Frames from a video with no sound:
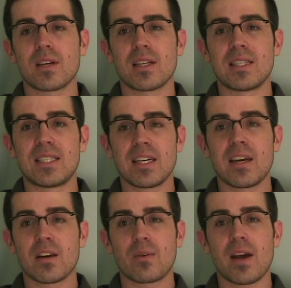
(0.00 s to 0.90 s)
on
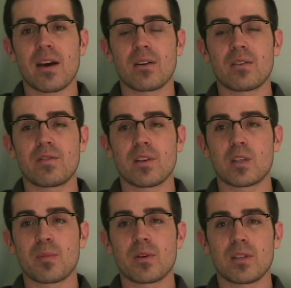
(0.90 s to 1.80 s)
digging around for the
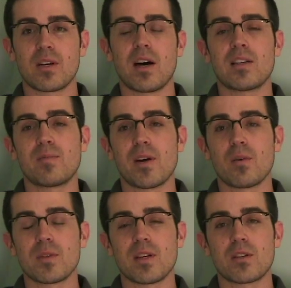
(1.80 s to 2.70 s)
supposed cause of my
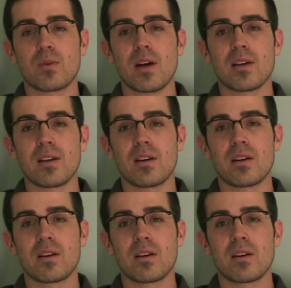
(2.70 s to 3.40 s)
homosexuality.